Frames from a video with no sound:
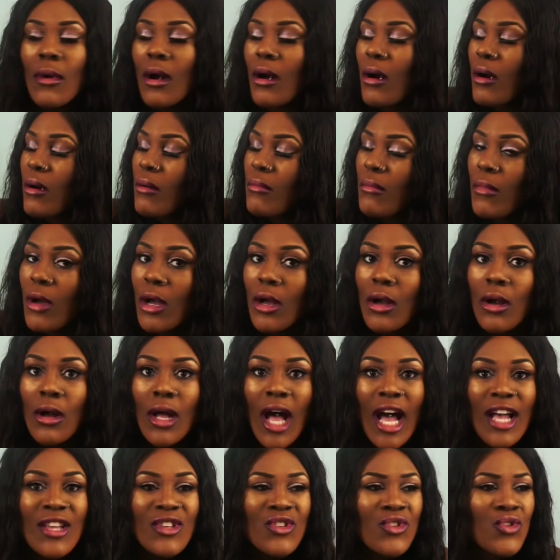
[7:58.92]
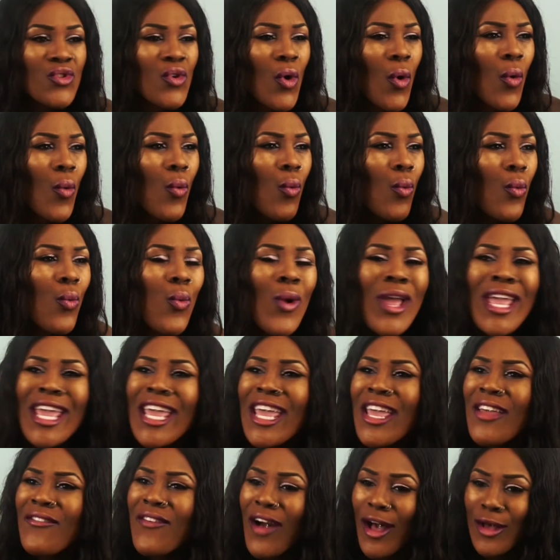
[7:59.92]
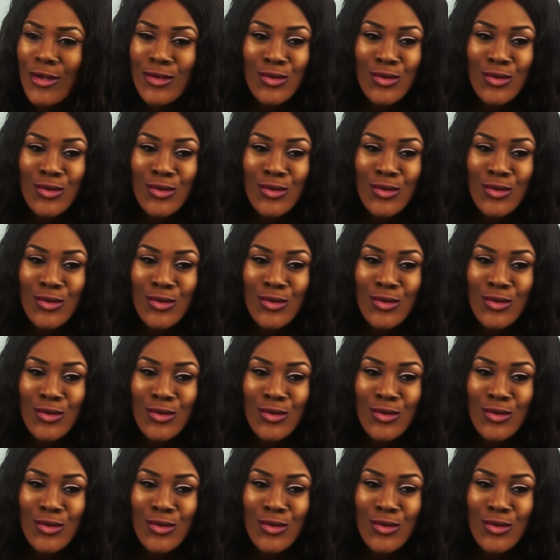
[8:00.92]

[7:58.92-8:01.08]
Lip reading: Oh my god, I saw weave, I